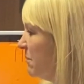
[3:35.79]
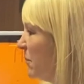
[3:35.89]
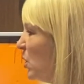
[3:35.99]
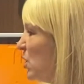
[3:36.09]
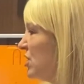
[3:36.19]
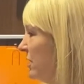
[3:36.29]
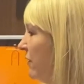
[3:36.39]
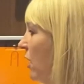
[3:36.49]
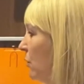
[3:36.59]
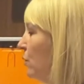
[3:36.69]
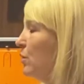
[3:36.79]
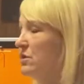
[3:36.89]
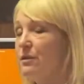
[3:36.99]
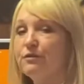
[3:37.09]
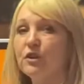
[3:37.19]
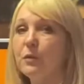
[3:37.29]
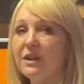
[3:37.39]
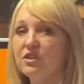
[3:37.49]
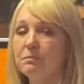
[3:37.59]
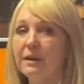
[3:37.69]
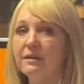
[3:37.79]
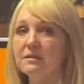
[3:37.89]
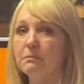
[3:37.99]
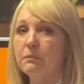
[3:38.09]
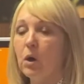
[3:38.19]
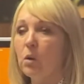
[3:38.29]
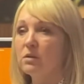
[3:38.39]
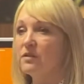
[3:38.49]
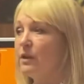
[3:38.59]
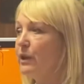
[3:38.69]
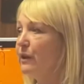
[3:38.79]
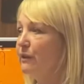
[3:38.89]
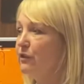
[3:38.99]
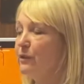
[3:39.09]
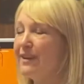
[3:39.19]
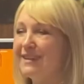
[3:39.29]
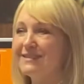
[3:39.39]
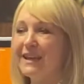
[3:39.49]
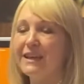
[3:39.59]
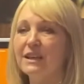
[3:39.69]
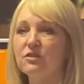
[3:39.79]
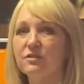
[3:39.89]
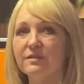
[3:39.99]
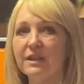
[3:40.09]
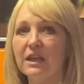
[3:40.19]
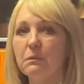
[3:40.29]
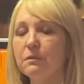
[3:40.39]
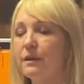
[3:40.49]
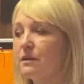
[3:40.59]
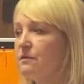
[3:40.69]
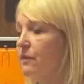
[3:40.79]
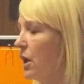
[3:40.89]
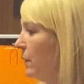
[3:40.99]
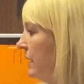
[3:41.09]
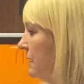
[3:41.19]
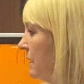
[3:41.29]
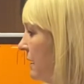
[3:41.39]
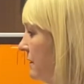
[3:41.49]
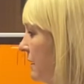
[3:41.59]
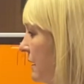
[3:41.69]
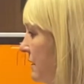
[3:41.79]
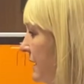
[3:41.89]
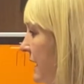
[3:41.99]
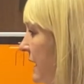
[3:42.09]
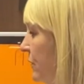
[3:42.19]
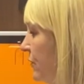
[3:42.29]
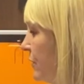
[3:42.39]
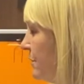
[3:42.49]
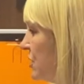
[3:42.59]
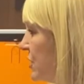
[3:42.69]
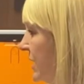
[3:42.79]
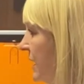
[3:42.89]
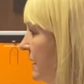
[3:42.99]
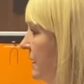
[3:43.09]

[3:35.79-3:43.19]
portion of hot water through each mixing bowl, so you can do that daily just to keep things flowing and clean through the machine.